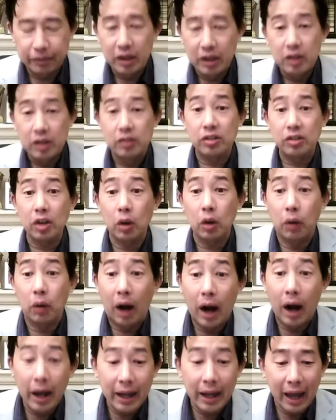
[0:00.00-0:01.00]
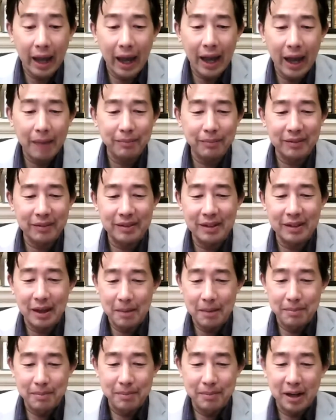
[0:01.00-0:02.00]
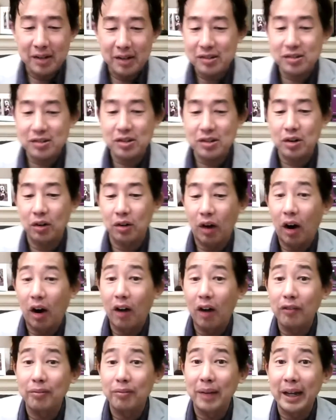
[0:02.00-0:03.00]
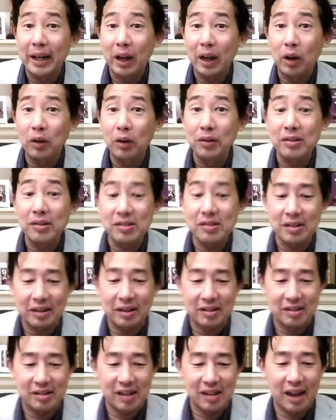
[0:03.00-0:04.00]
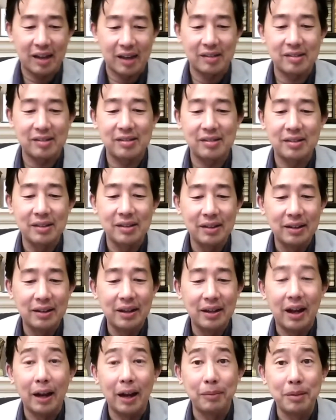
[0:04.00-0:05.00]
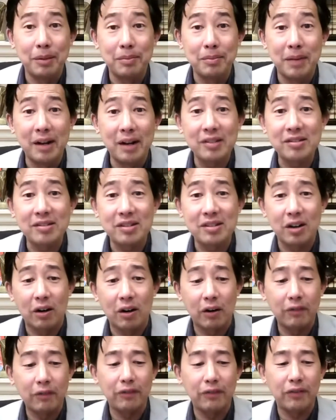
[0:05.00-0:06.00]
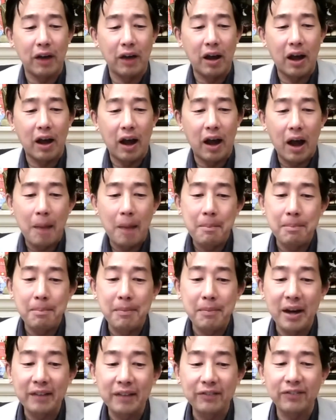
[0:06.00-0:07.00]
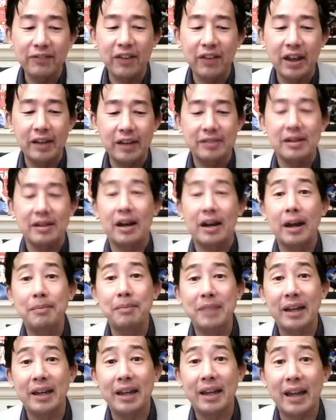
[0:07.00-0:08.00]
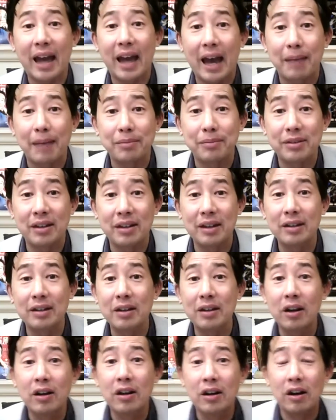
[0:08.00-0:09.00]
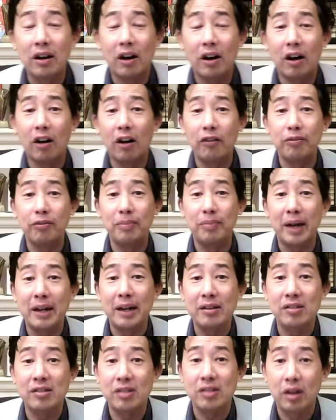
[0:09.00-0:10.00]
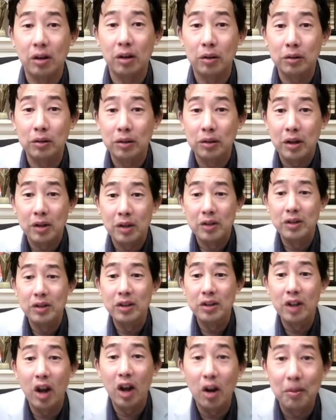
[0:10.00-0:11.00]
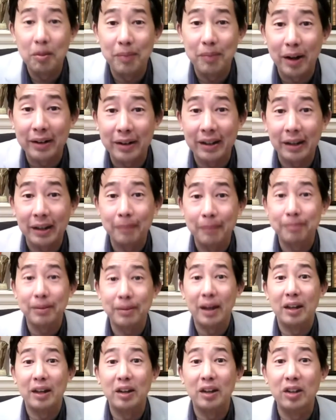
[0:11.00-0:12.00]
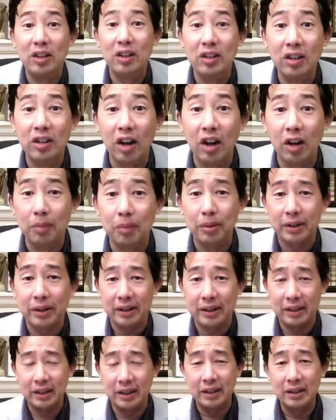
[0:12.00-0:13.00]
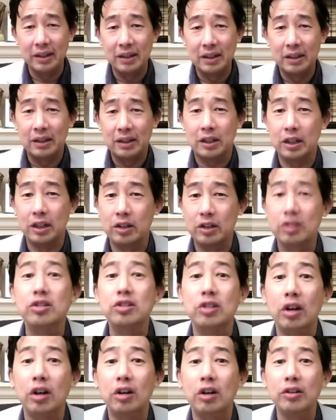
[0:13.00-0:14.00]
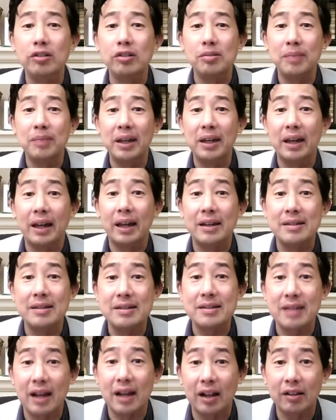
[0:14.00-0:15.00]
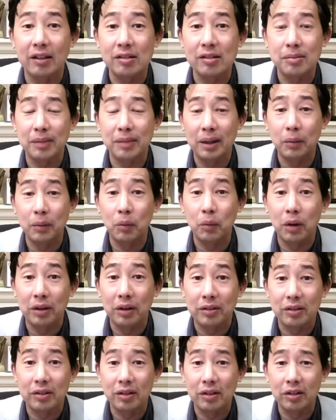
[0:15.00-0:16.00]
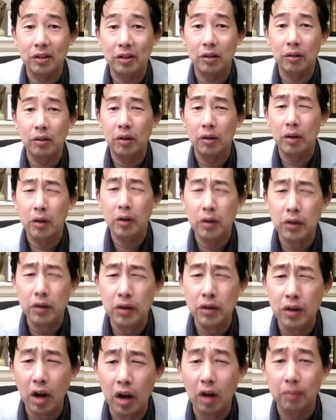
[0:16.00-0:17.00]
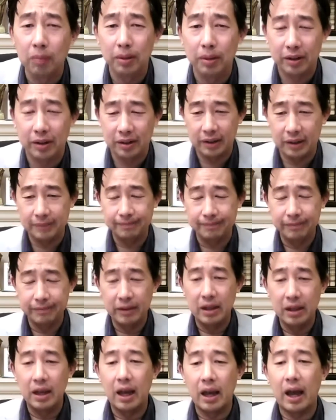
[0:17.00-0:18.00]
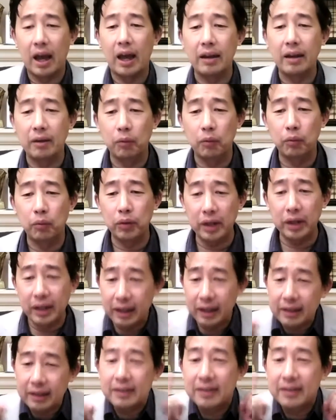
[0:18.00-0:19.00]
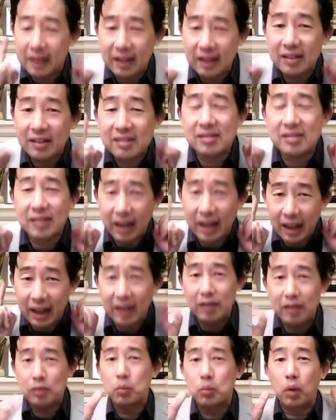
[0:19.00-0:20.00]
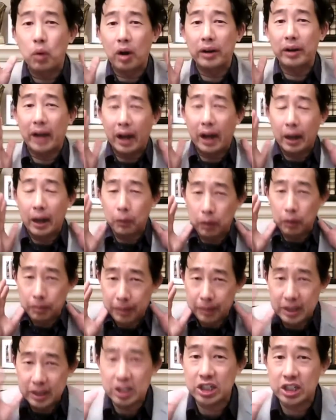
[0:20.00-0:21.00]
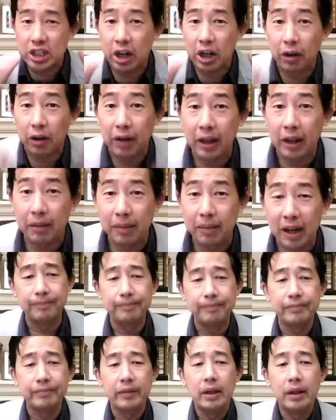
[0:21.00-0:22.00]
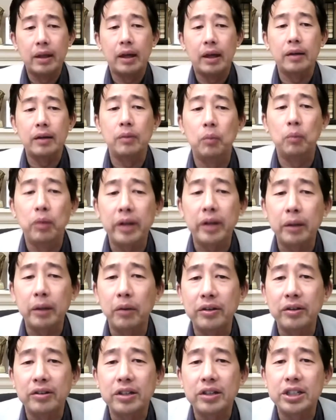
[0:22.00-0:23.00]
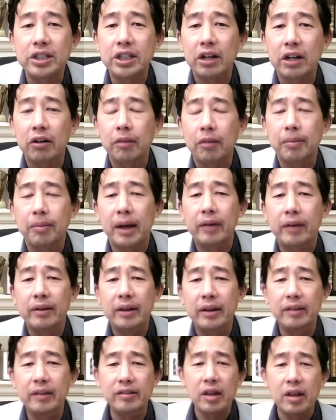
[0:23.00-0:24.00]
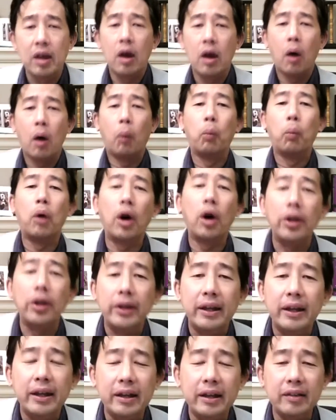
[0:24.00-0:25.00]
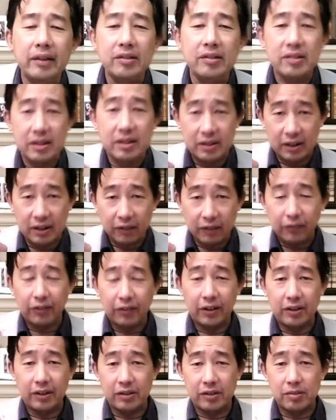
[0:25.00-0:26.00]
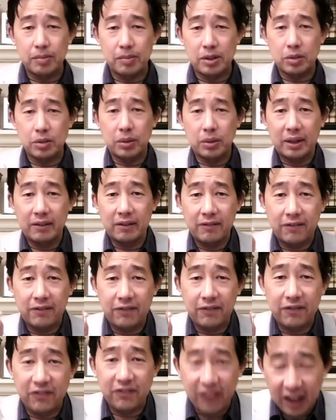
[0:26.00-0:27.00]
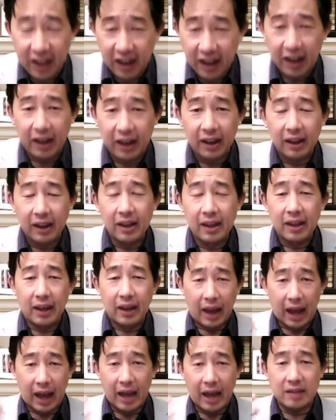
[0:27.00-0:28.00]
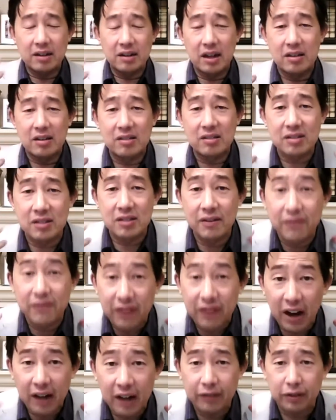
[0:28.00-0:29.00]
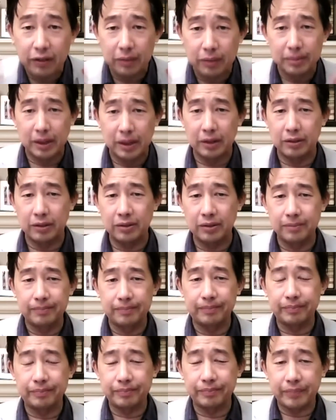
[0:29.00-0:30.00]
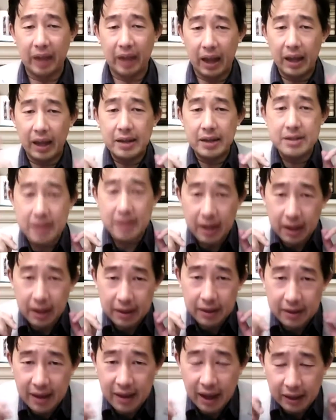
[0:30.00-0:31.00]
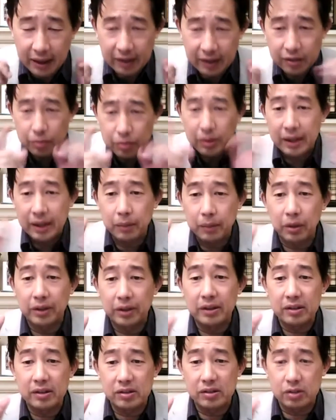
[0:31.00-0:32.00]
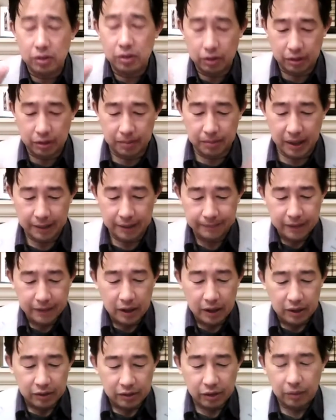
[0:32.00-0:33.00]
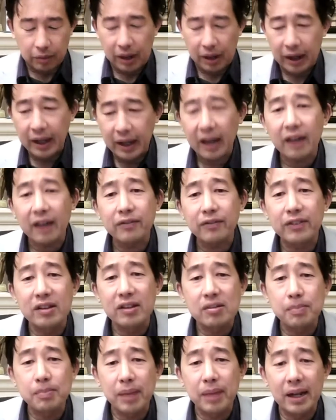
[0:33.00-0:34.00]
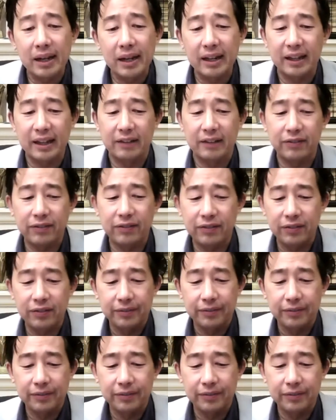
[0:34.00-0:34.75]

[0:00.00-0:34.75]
So I am the master of my own success. I'm the master of my fate. I am the captain of my soul. Nobody but nobody controls me and tells me what to do. Nobody. And really, this is what I will be sharing about. And what I want to share about is what is the difference between fear and survival mode. And that is really what this talk about. So I have this belief,